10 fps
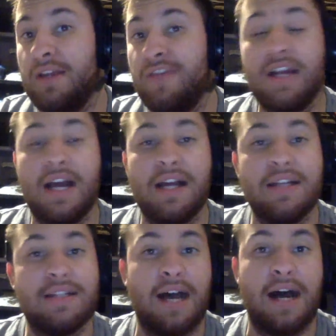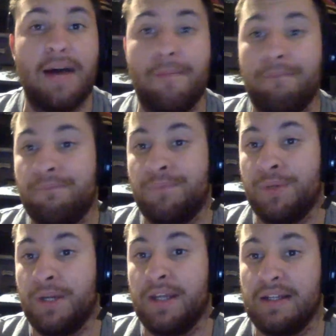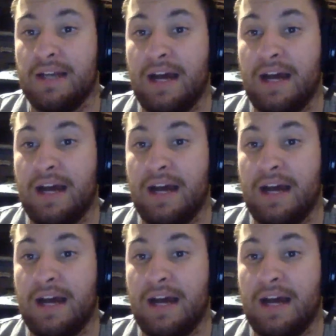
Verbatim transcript: if you guys are putting,